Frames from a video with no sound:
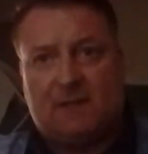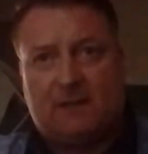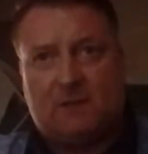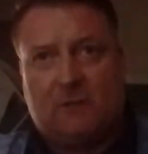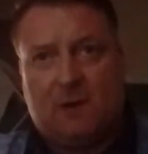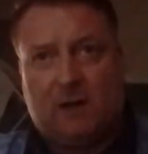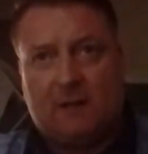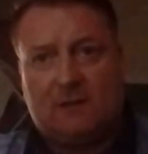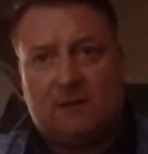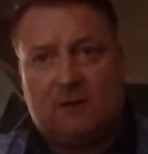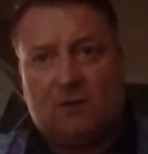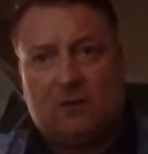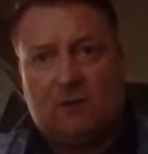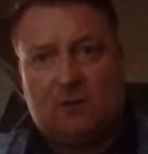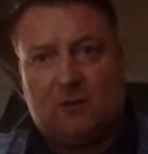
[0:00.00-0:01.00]
is quite
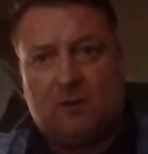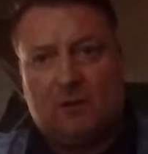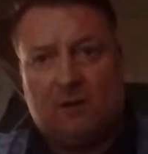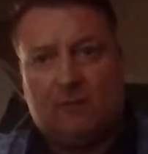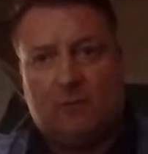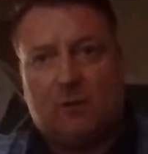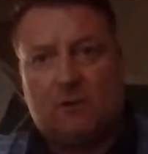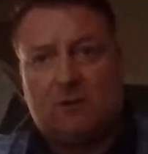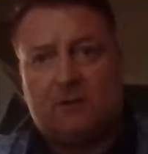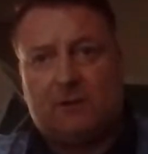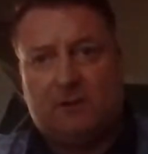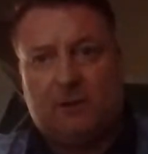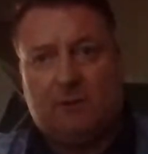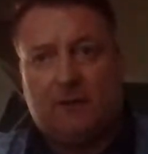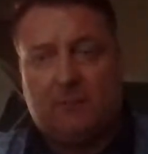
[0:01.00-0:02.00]
stuck of what to
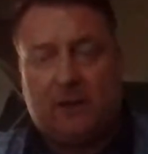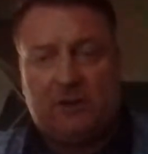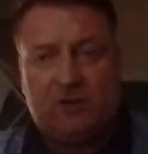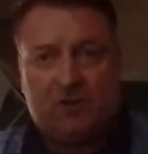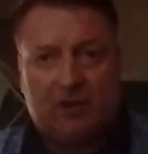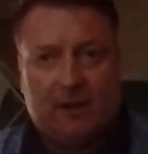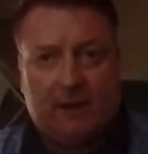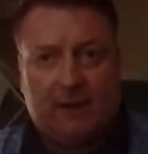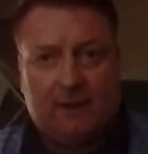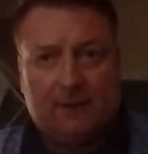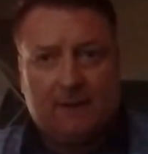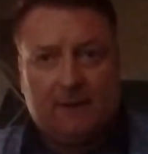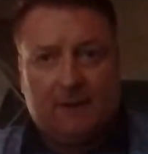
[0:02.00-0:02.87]
do, they may share